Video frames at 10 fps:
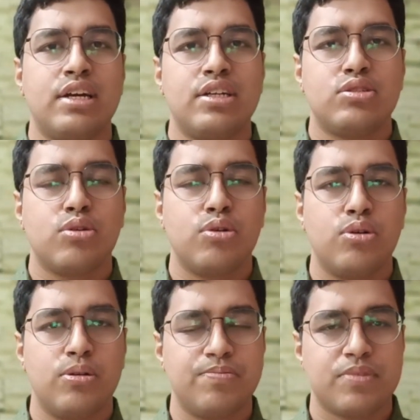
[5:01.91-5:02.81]

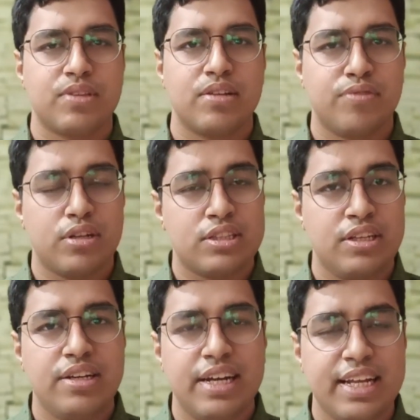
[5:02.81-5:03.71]
So for
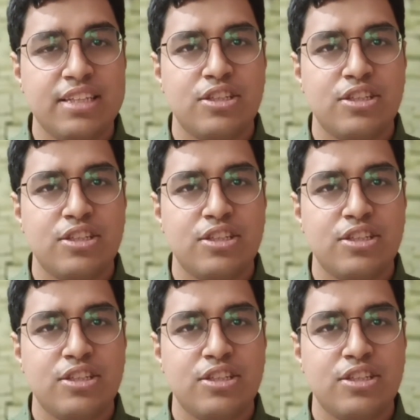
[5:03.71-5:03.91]
3 ratings,